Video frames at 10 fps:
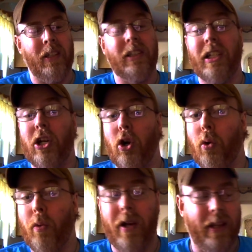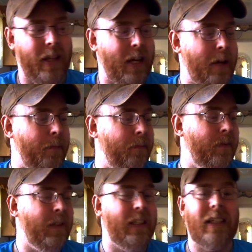secure it with
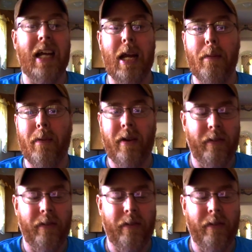tape